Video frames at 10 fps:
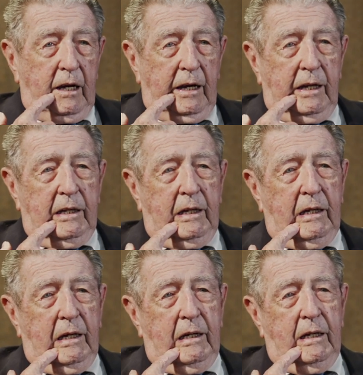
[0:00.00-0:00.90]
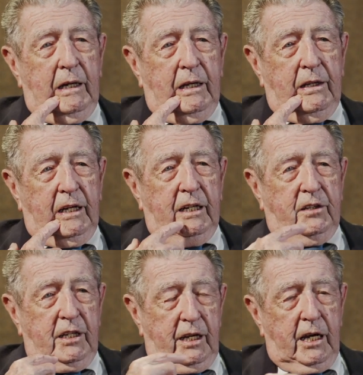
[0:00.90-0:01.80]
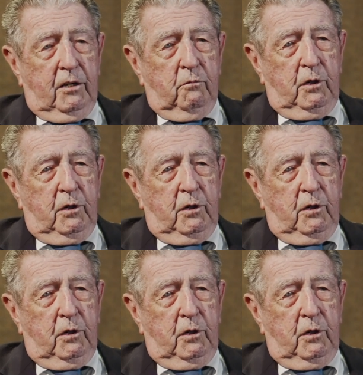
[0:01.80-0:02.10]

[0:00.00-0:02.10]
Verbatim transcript: And uh, and then at the end,